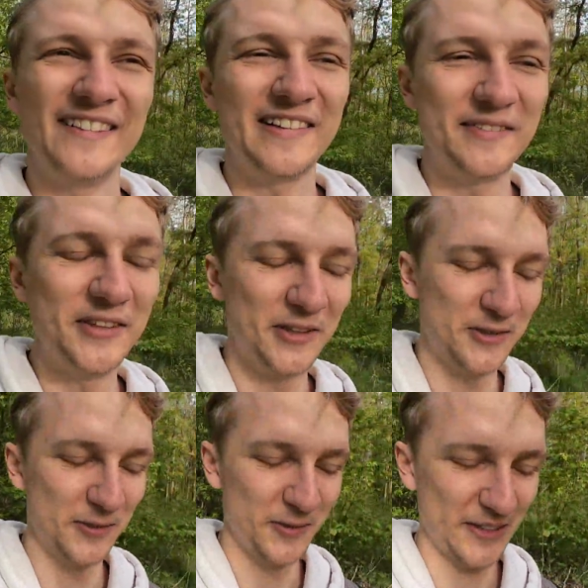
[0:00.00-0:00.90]
with the
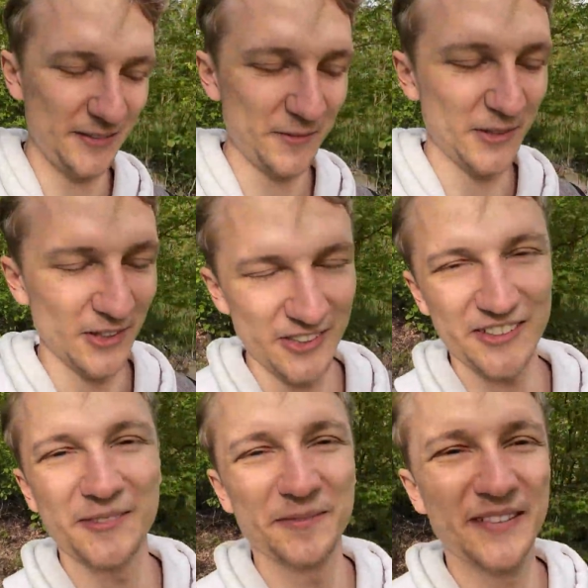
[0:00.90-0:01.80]
coups and
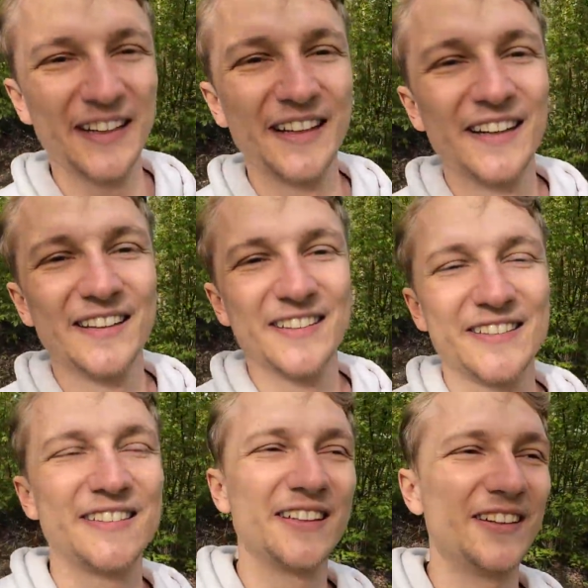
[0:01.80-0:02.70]
wars.
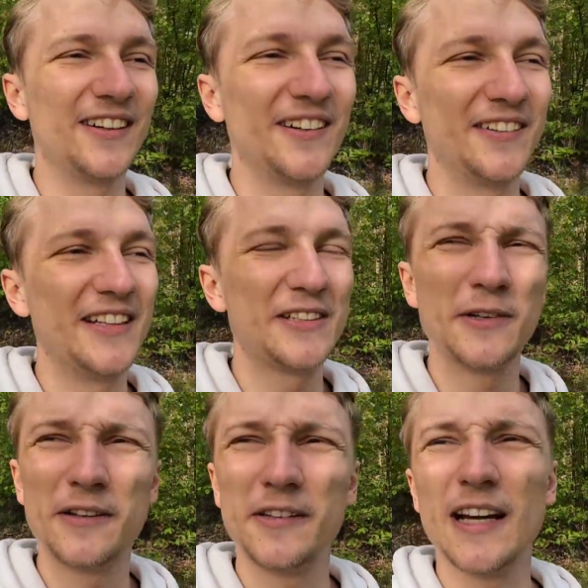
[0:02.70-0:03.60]
So that's
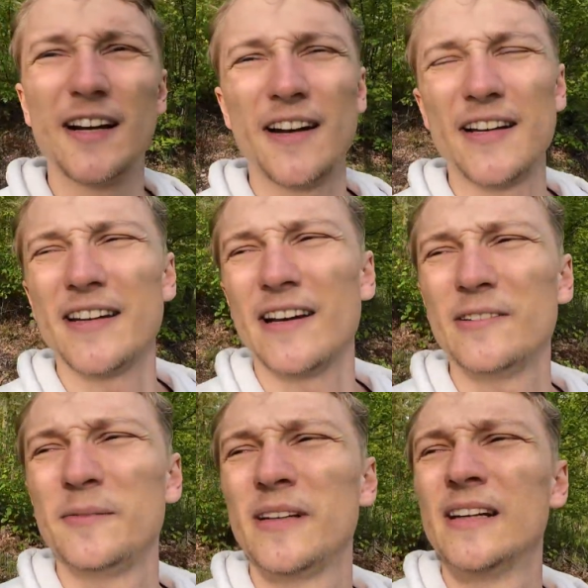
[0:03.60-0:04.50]
where we are right
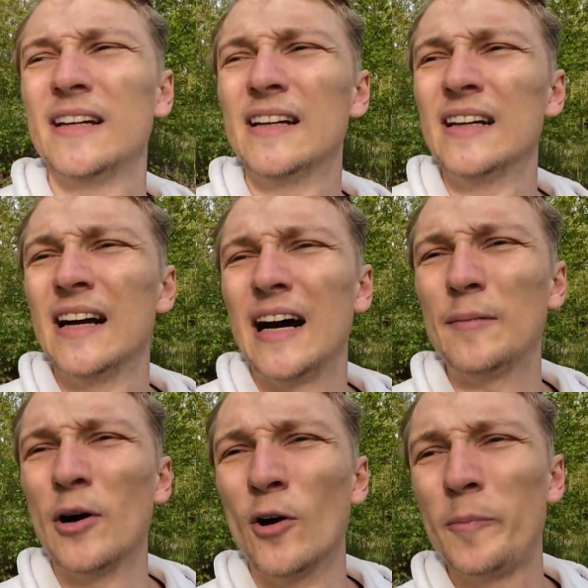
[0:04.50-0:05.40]
now.
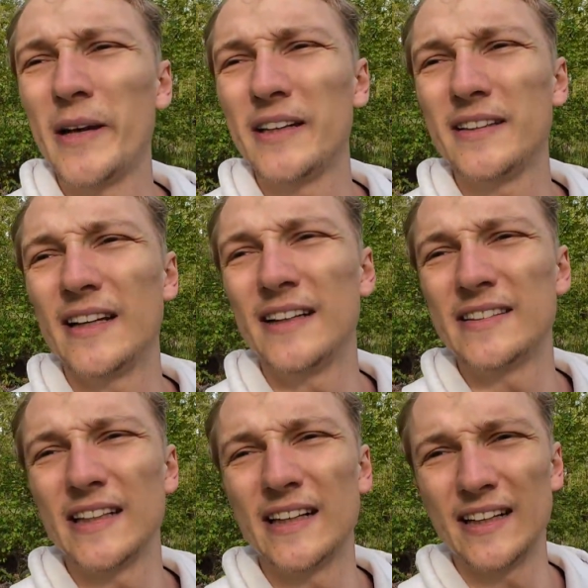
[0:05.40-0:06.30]
I'm hoping that
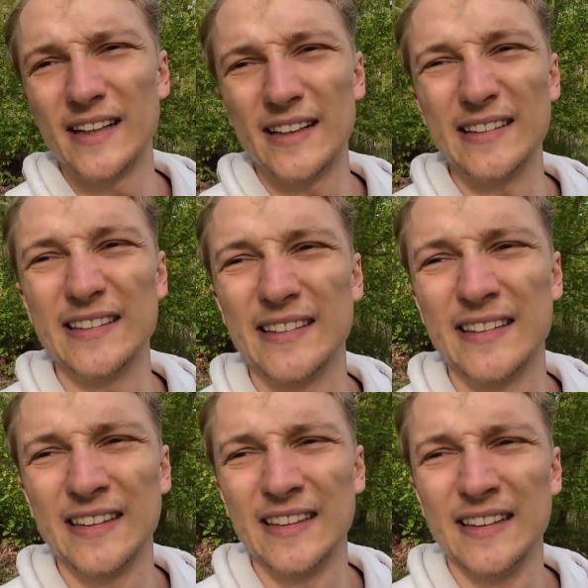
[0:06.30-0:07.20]
the
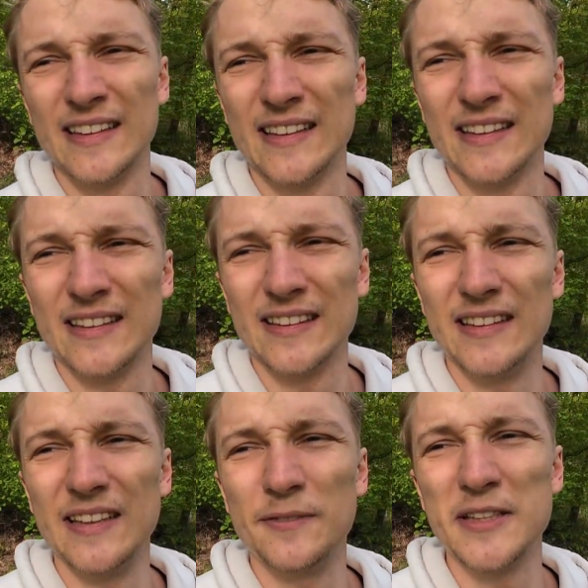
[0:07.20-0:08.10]

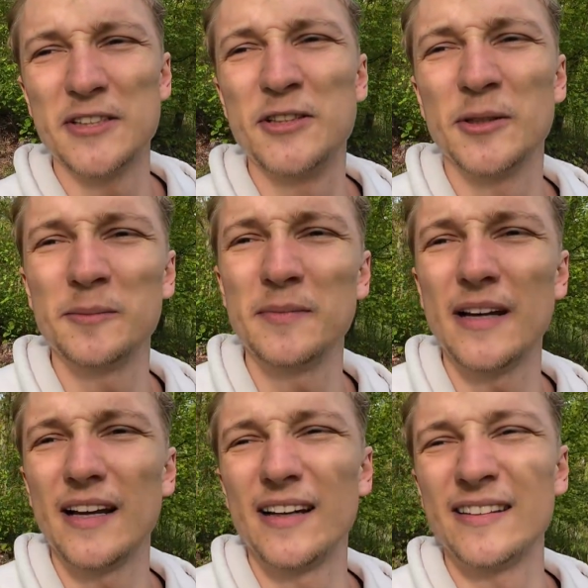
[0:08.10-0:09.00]
wisdom
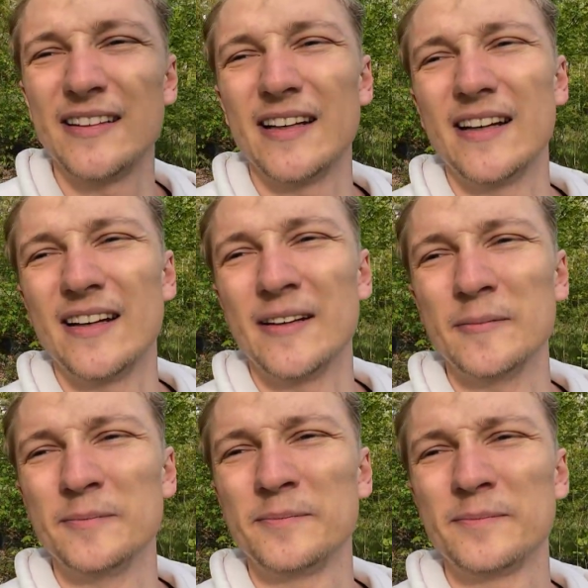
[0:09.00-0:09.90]
and I